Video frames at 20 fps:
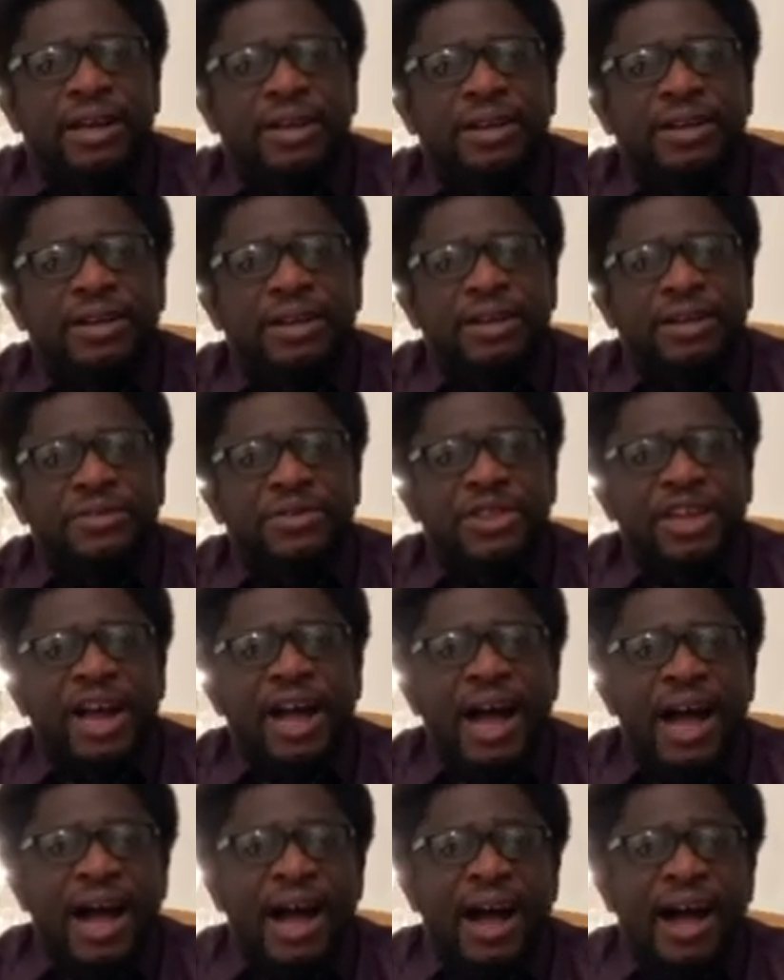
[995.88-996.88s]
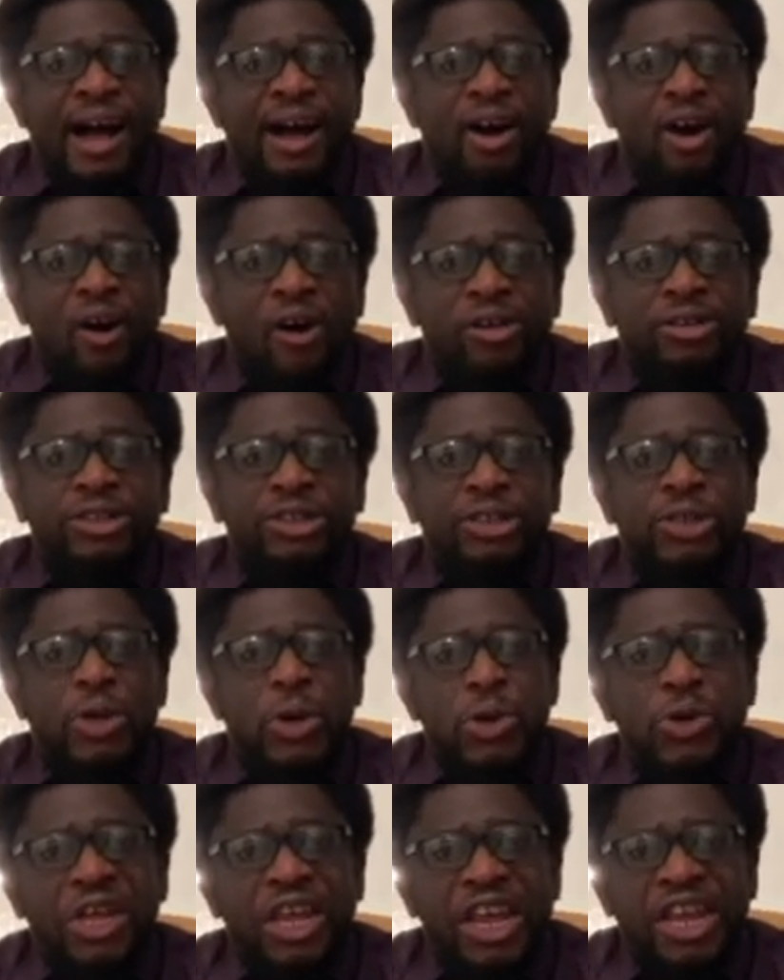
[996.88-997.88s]
There are also
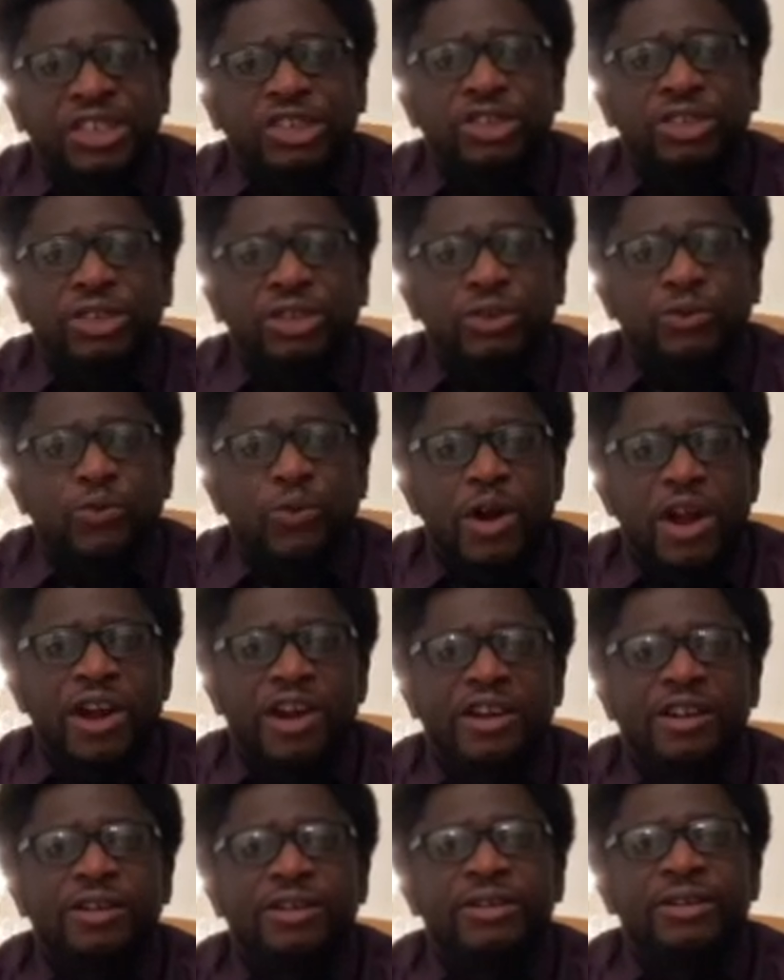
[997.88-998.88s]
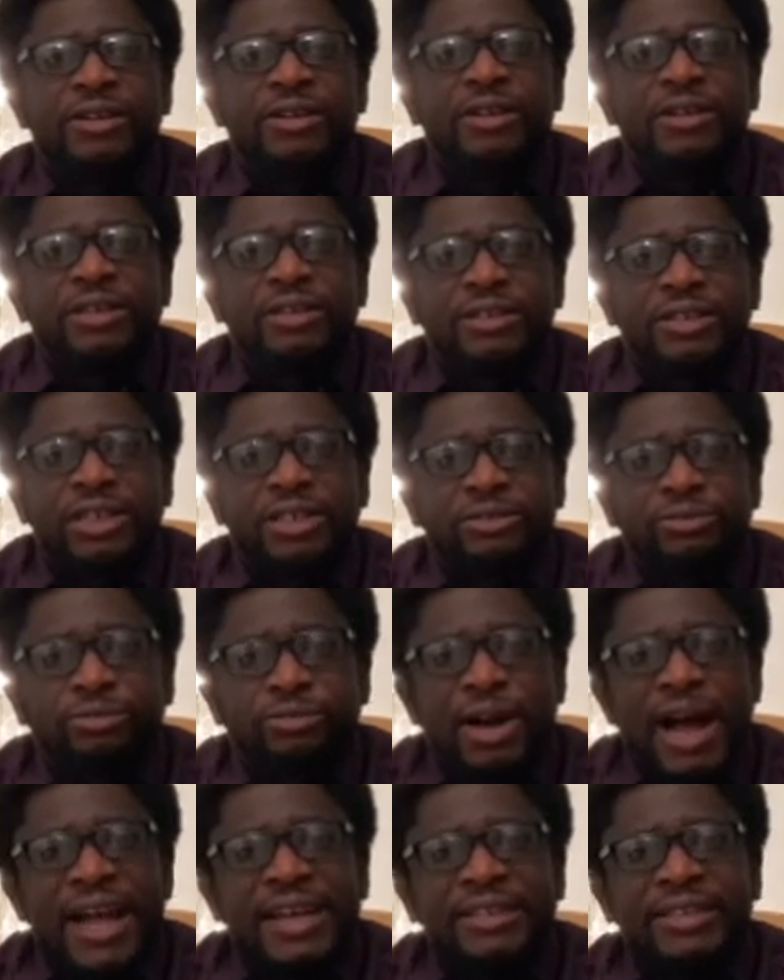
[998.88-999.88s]
occasions where the
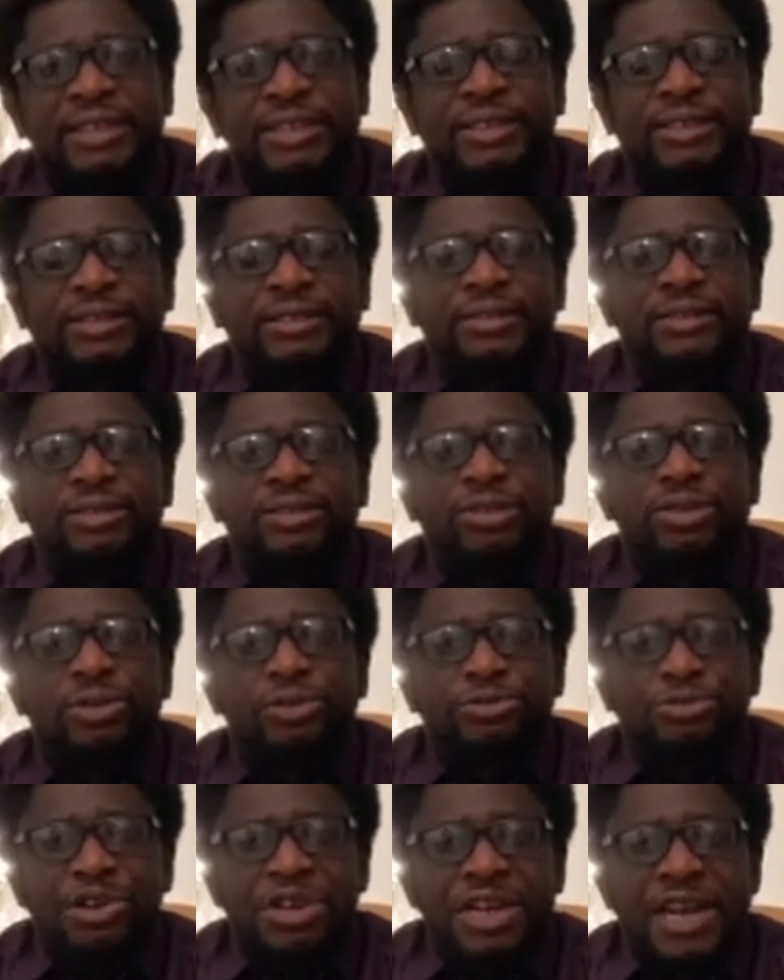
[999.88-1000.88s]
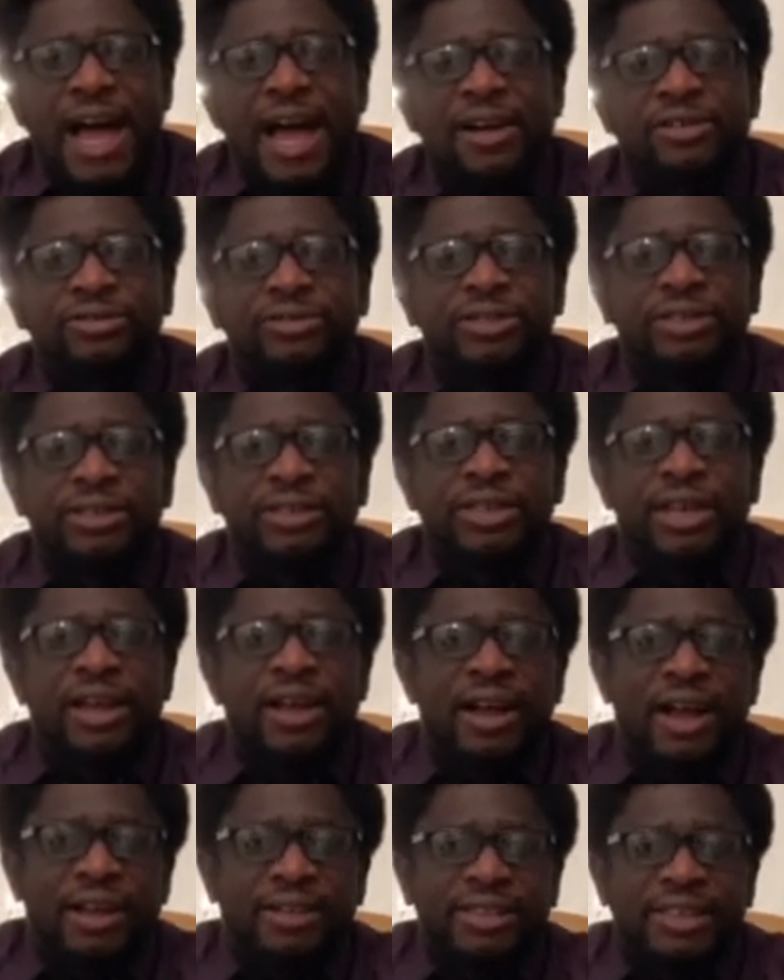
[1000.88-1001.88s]
right to renounce
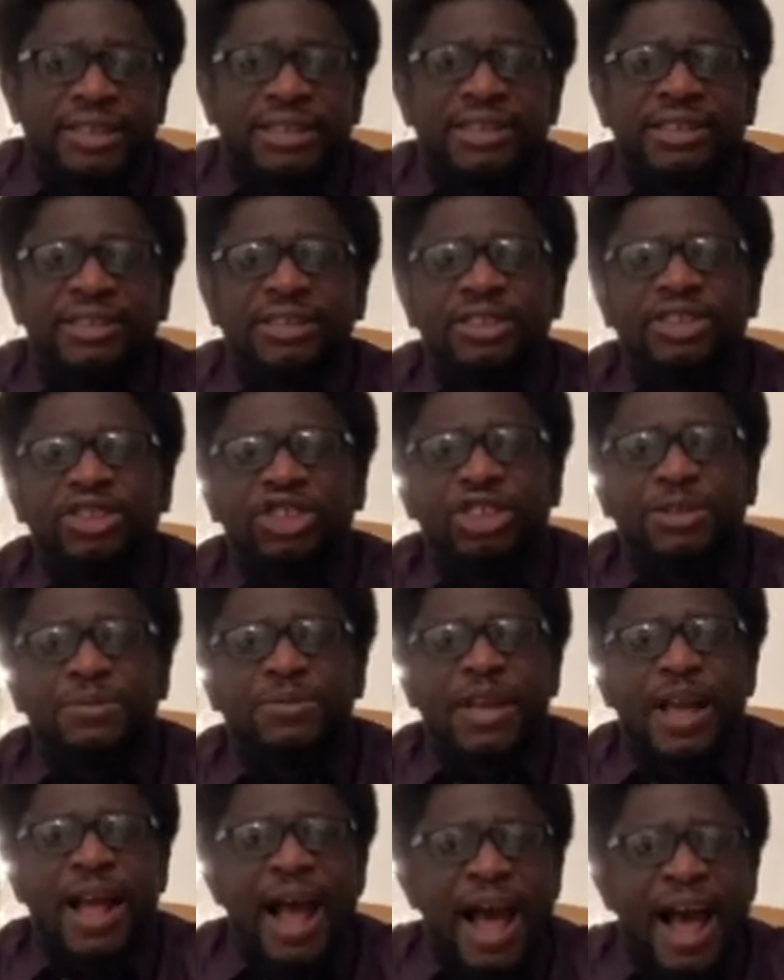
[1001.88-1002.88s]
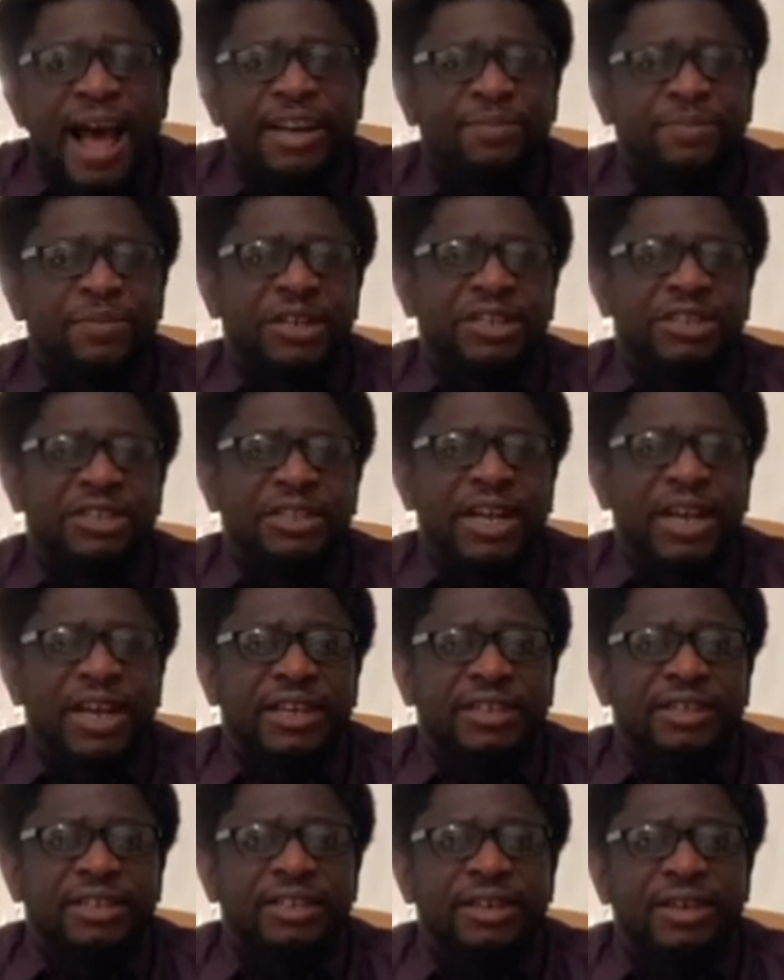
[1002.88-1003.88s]
citizenship can be denied.